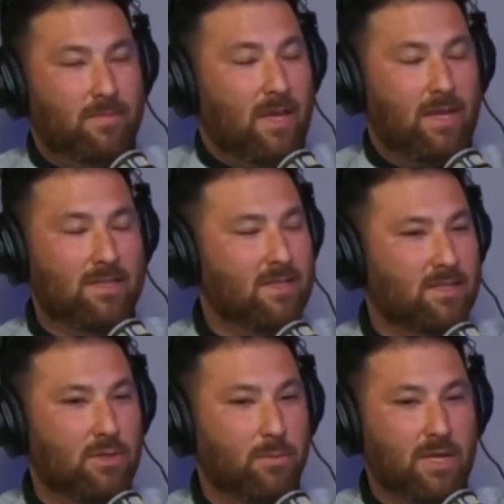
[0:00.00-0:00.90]

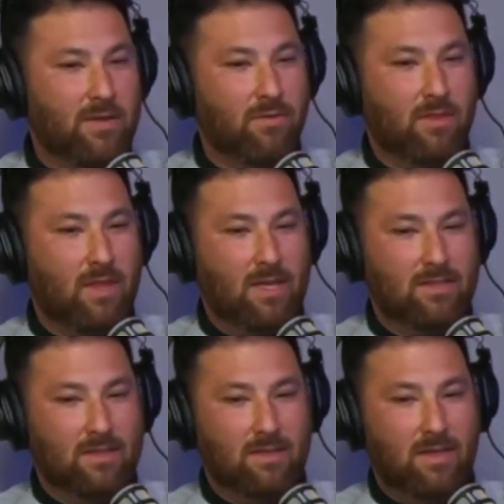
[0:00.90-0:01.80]
He's done so many different
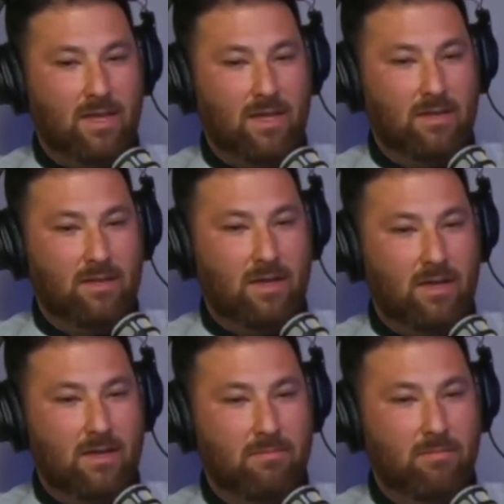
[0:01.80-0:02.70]
things.
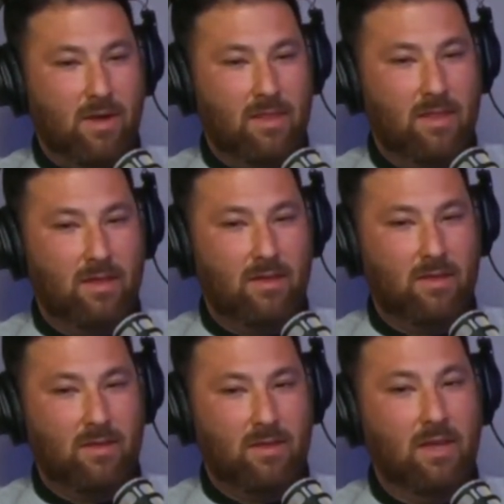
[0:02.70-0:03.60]
And I
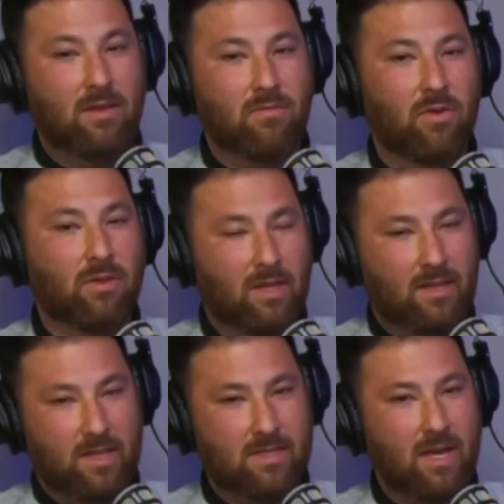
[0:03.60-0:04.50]
think
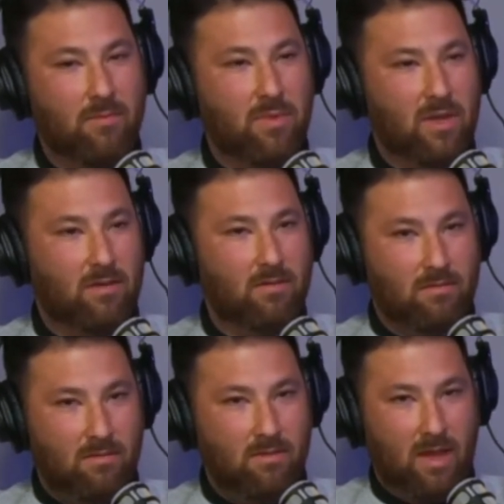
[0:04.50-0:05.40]
inadvertently that's kind of
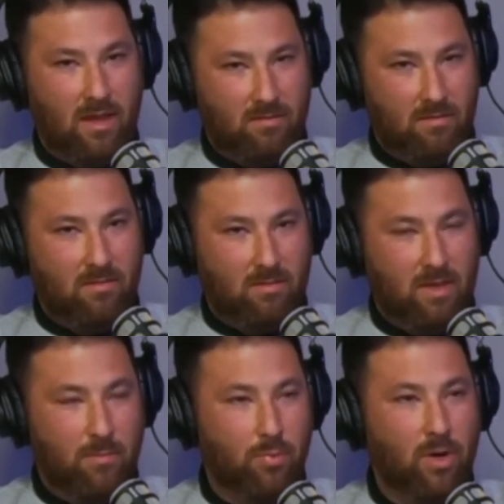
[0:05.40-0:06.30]
been
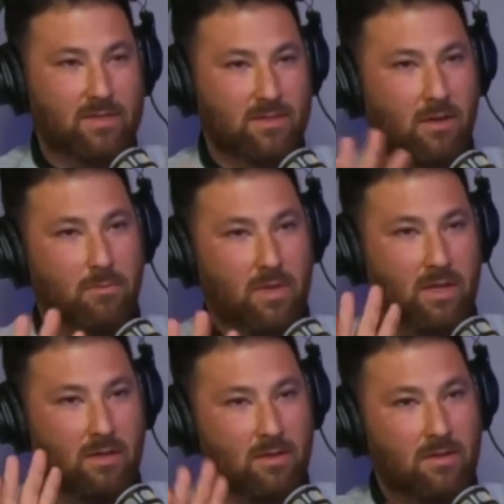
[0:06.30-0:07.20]
impressed on
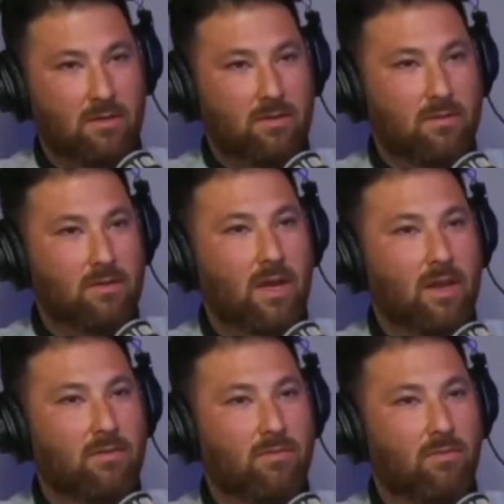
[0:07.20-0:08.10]
me,
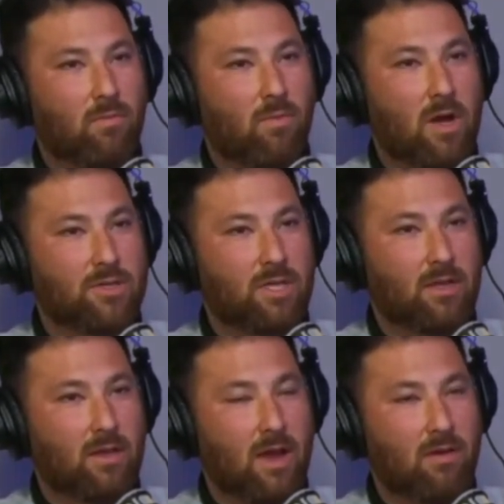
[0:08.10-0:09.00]
kind of
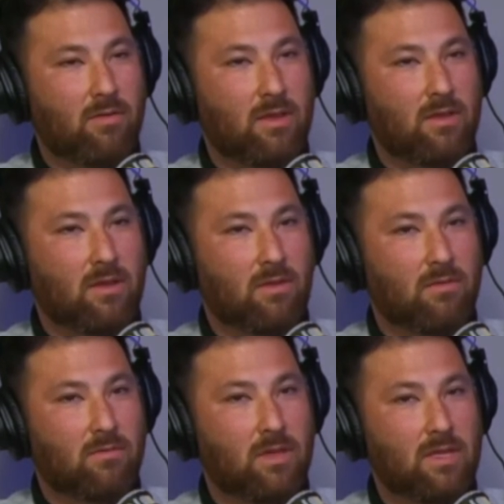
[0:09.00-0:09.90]
watching how,
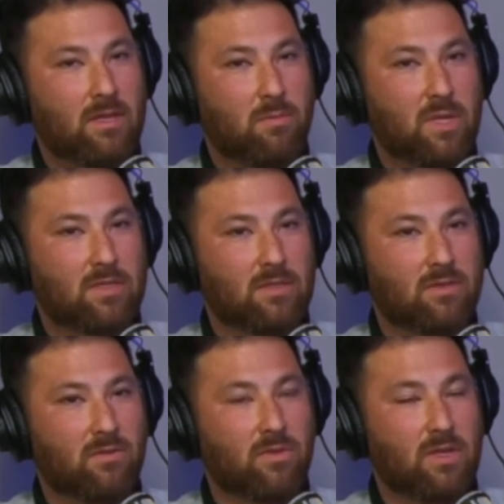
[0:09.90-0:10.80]
he did
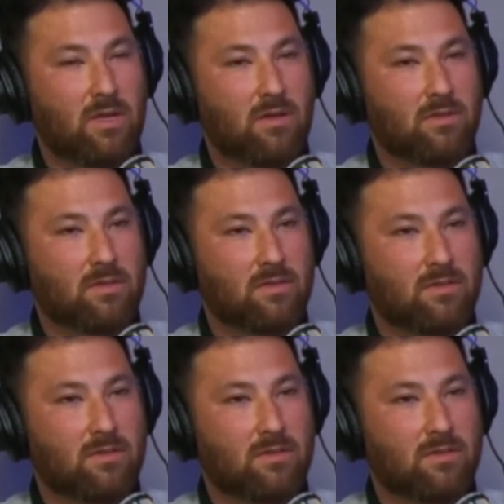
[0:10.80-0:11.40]
business over the years.